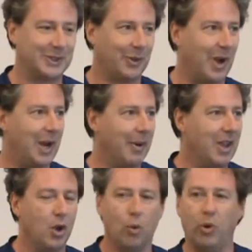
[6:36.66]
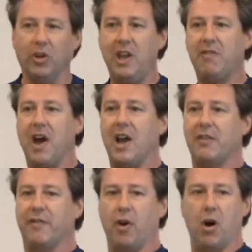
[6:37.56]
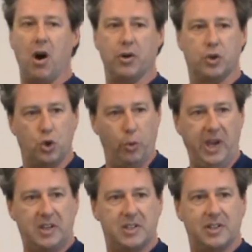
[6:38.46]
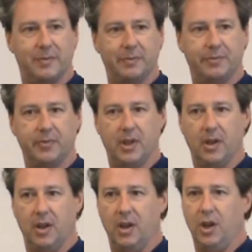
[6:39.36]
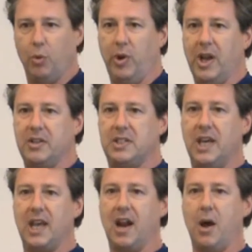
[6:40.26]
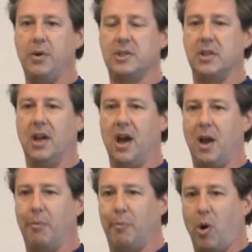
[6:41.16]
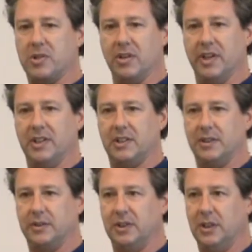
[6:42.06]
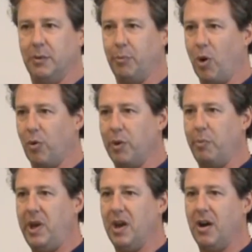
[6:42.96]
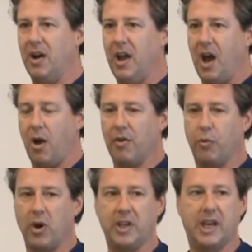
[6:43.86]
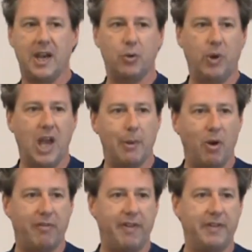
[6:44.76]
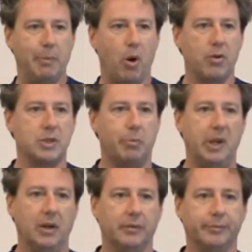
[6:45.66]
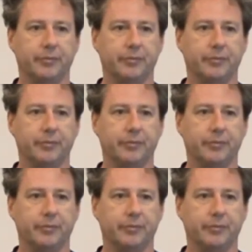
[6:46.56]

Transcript: So anyway, we leave that for 2 weeks. We then take it out and bottle it. Bottle the beer. Out of one kit, we get about 50 bottles of beer.